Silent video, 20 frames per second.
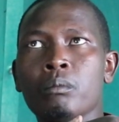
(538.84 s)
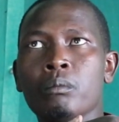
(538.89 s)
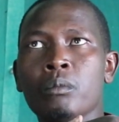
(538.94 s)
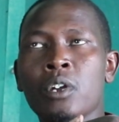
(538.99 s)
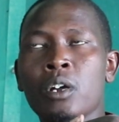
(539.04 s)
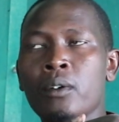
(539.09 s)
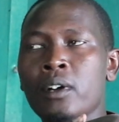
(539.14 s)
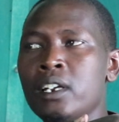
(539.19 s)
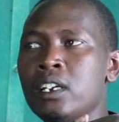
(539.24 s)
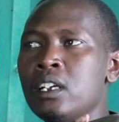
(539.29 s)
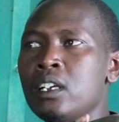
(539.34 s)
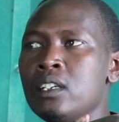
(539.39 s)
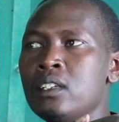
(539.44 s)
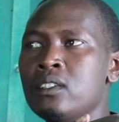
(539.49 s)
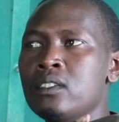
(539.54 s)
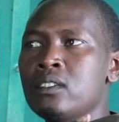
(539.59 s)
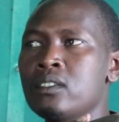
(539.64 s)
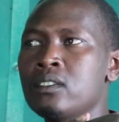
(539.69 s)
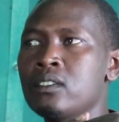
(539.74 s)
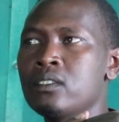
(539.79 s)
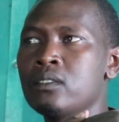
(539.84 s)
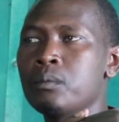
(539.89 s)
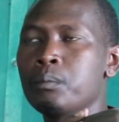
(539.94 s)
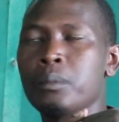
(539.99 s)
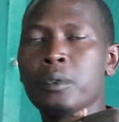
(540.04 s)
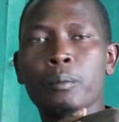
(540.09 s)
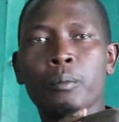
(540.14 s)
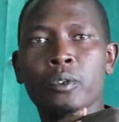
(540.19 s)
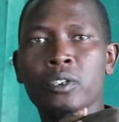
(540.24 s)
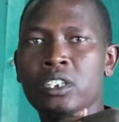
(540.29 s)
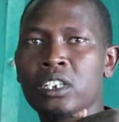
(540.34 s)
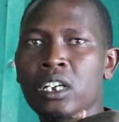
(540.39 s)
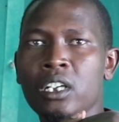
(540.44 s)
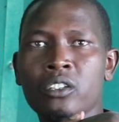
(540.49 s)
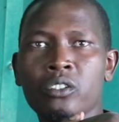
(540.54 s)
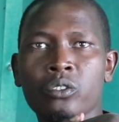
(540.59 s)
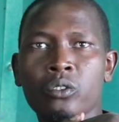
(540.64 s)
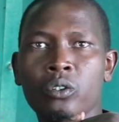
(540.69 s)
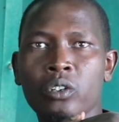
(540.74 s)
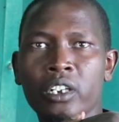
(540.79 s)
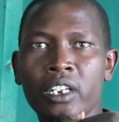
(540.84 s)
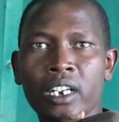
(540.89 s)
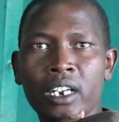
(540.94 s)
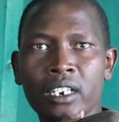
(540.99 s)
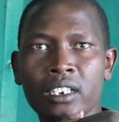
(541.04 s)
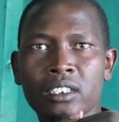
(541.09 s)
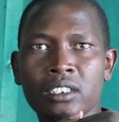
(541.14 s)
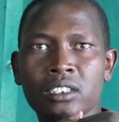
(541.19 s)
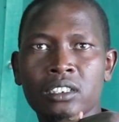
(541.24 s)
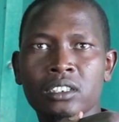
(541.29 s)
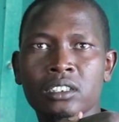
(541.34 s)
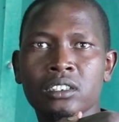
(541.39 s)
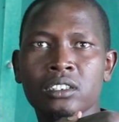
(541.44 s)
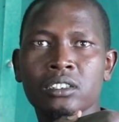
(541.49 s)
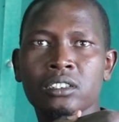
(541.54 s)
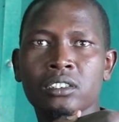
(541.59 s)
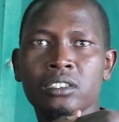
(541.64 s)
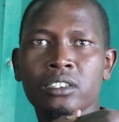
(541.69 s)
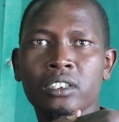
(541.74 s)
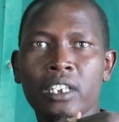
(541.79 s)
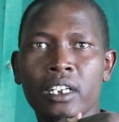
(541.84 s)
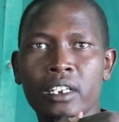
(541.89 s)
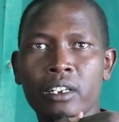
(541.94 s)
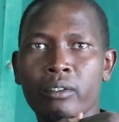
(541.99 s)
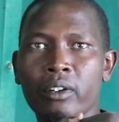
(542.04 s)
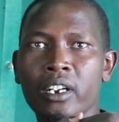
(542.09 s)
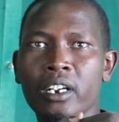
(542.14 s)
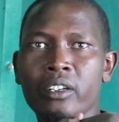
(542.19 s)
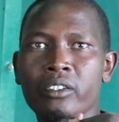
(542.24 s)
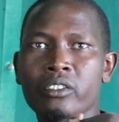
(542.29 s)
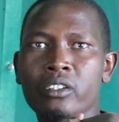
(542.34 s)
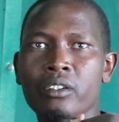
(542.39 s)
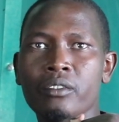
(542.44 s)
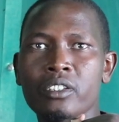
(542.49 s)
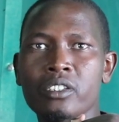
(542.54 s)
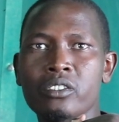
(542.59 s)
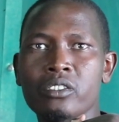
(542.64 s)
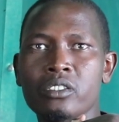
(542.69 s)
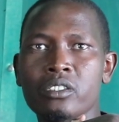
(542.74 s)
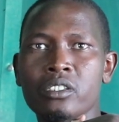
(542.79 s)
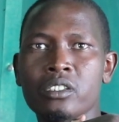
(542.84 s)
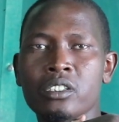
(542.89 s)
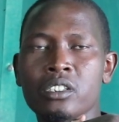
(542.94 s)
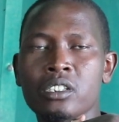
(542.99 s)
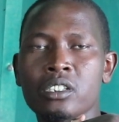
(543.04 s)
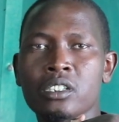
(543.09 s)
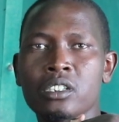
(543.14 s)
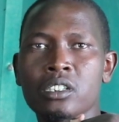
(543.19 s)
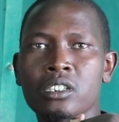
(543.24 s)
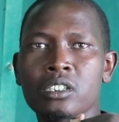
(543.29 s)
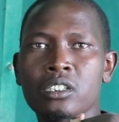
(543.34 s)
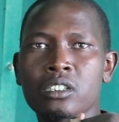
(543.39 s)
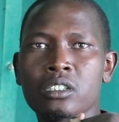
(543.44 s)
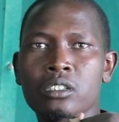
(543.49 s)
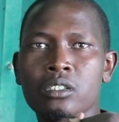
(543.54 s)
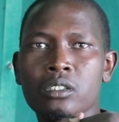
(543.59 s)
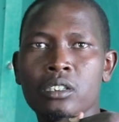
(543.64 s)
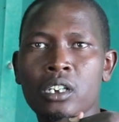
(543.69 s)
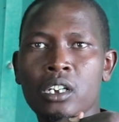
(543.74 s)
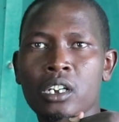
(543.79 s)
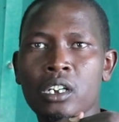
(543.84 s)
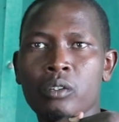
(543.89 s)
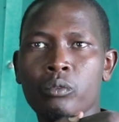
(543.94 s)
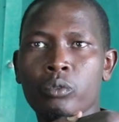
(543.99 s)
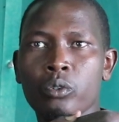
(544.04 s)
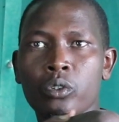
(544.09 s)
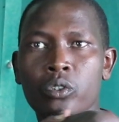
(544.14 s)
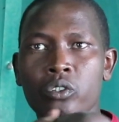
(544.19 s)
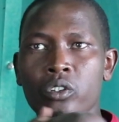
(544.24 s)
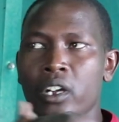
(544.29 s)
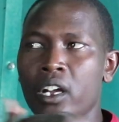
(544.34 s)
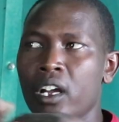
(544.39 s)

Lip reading: nowadays people just contact Kenya Wildlife Service. We also